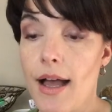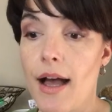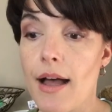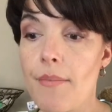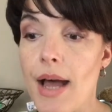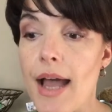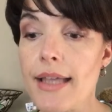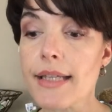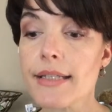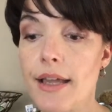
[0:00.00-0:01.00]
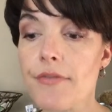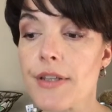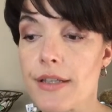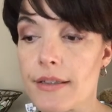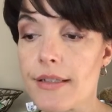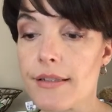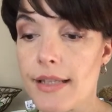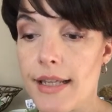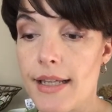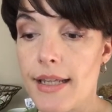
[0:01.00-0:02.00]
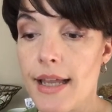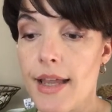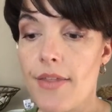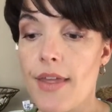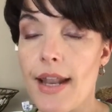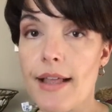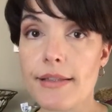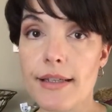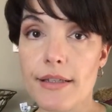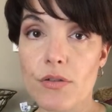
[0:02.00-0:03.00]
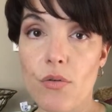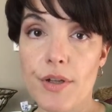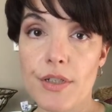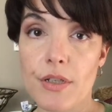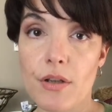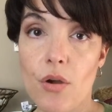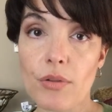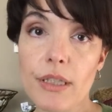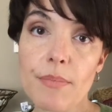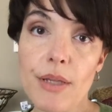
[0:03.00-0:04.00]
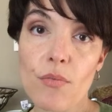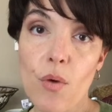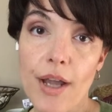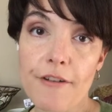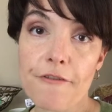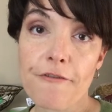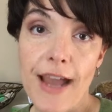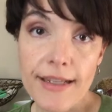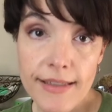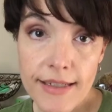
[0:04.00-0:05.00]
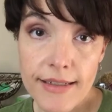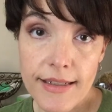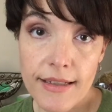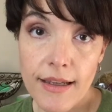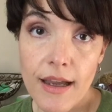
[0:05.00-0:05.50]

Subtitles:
I can definitely see that Etsy is going to only be one facet